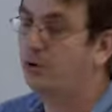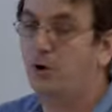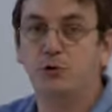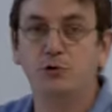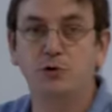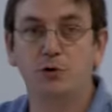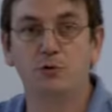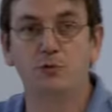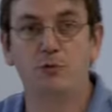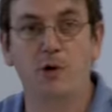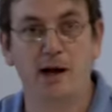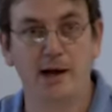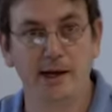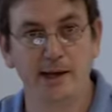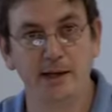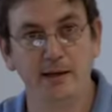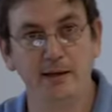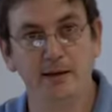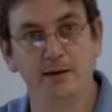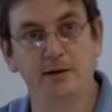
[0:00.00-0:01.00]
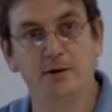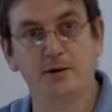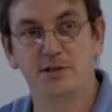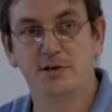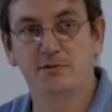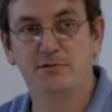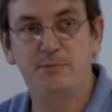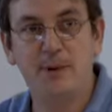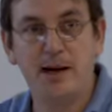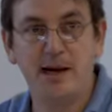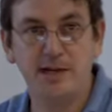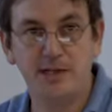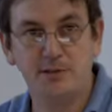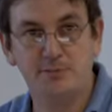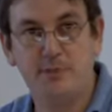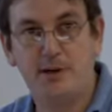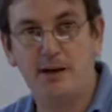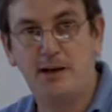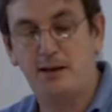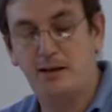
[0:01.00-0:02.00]
go to Y, because if Y is
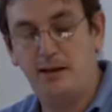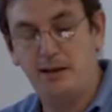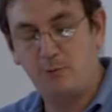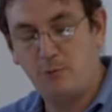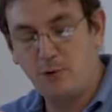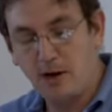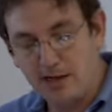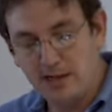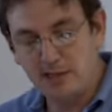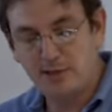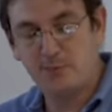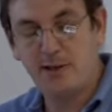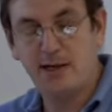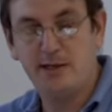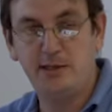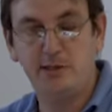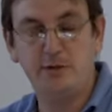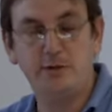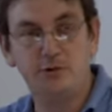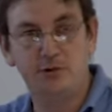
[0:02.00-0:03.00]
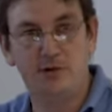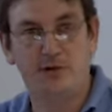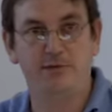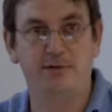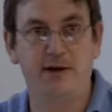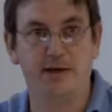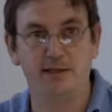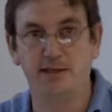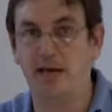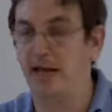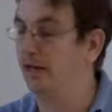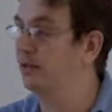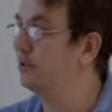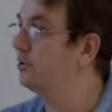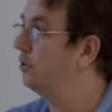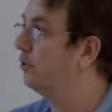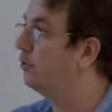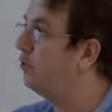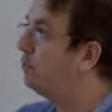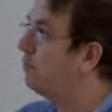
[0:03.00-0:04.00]
bad, it also affects X.
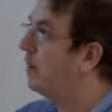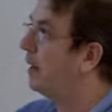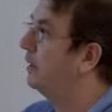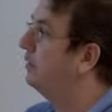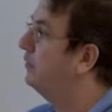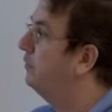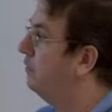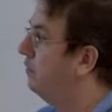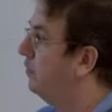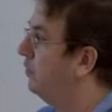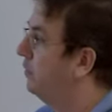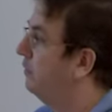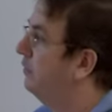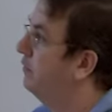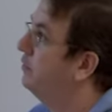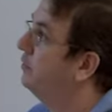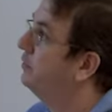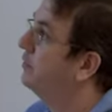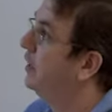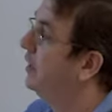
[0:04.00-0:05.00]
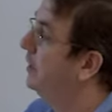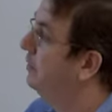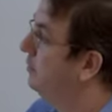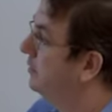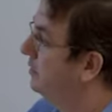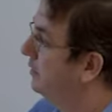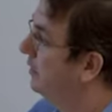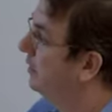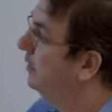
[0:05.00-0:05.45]
So go back and forth a few times.